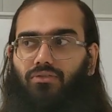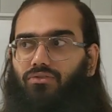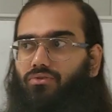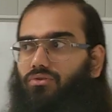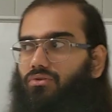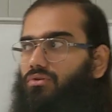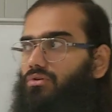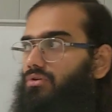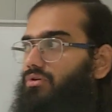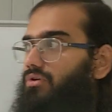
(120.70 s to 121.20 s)

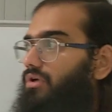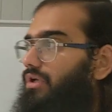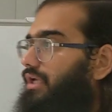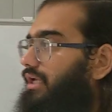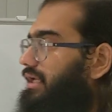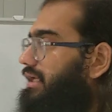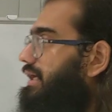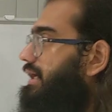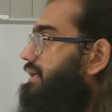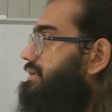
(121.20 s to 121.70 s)
So
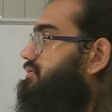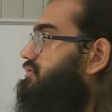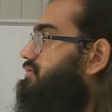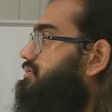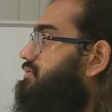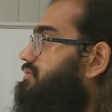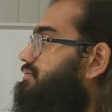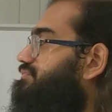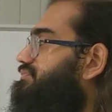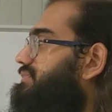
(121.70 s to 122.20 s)
yeah,
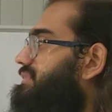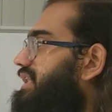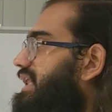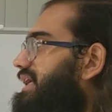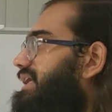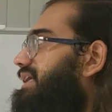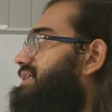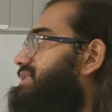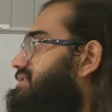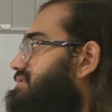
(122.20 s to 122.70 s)
so
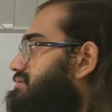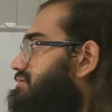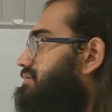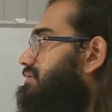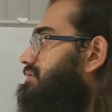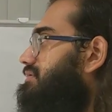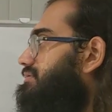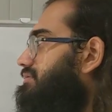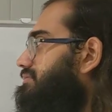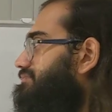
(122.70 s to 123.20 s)
that is
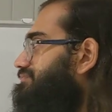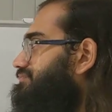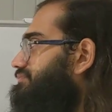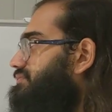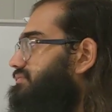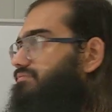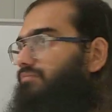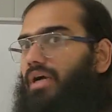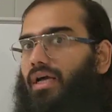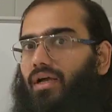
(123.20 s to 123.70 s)

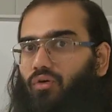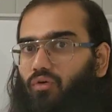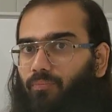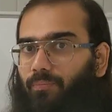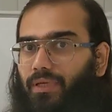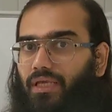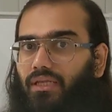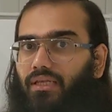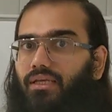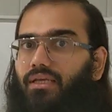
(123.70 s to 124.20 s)
my
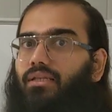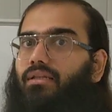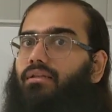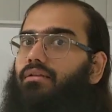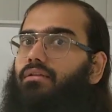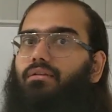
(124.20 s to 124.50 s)
opinion.